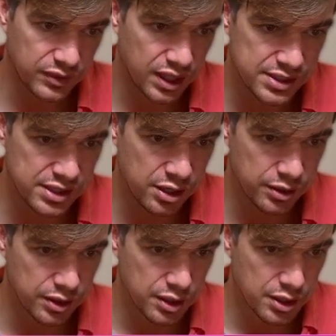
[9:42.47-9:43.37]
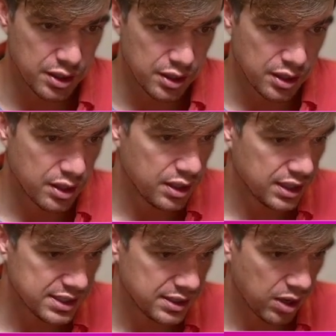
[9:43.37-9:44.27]
So
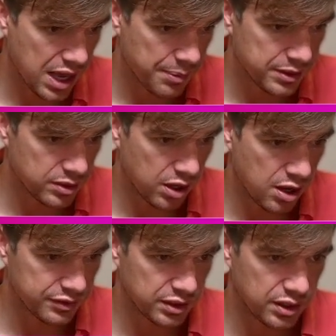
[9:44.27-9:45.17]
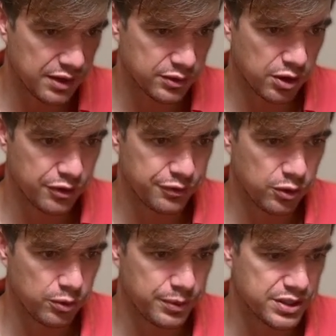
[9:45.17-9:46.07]
let's see what happened after I've got a
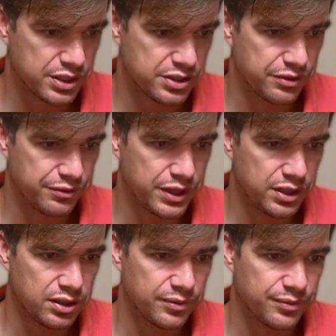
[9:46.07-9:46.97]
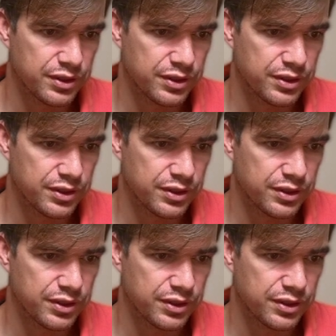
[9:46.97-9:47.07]
full position fill.